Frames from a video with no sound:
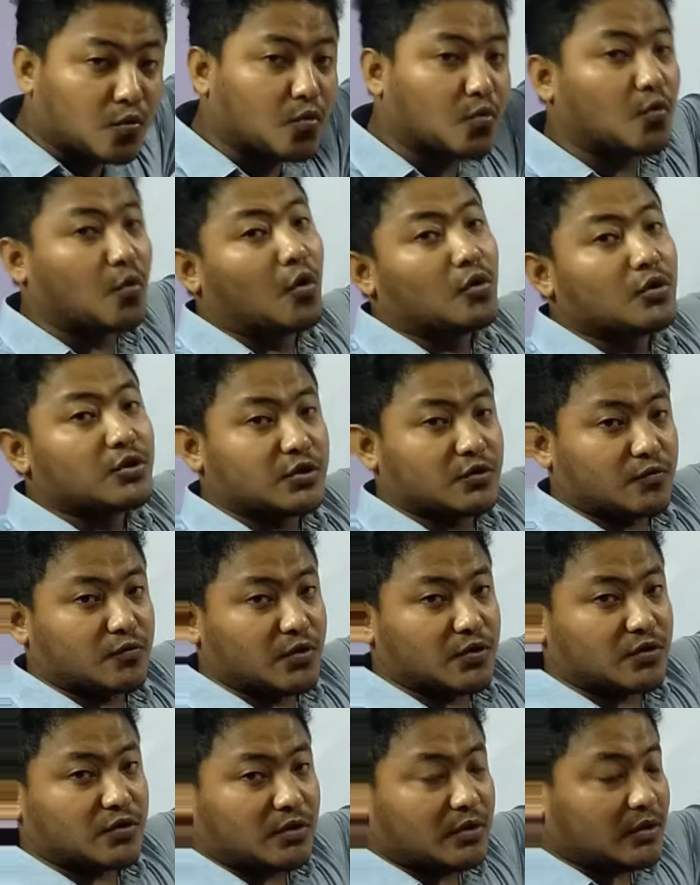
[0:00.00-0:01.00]
cold
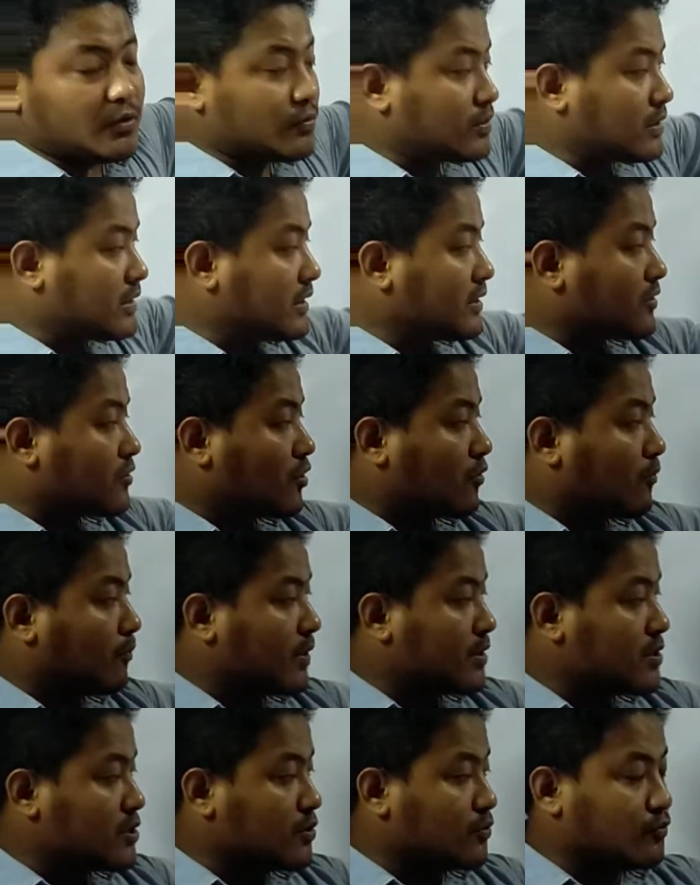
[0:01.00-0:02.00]
situation in
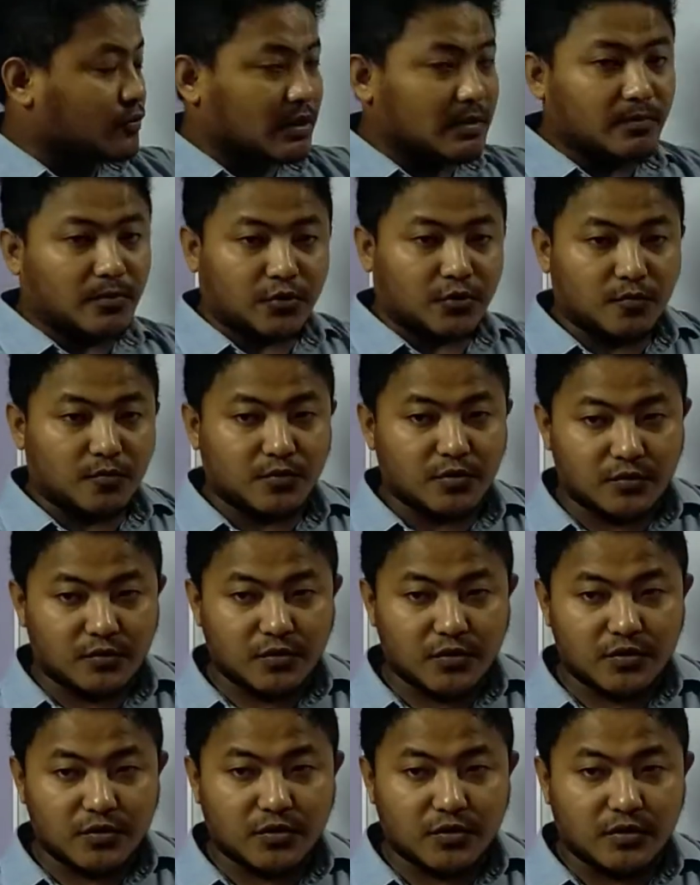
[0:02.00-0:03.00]
comparison to the bottom
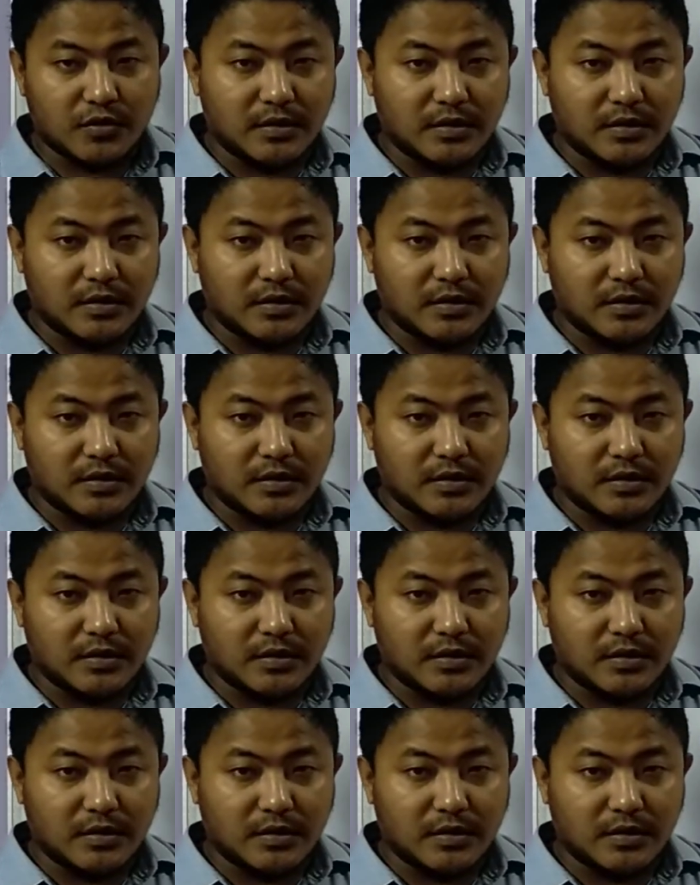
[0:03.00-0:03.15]
situation.